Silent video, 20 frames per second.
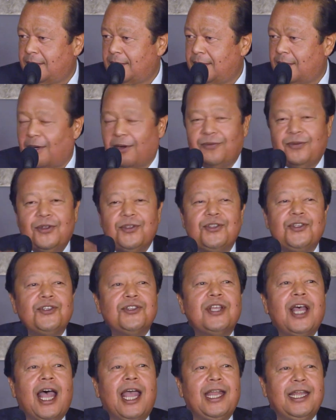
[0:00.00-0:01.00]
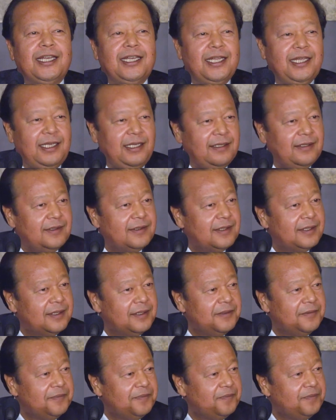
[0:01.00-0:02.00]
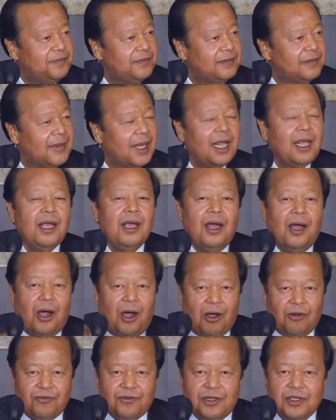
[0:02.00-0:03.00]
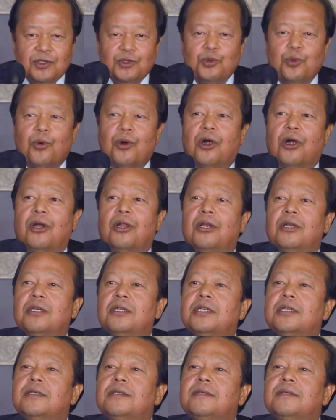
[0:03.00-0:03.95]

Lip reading: of the societies of this world,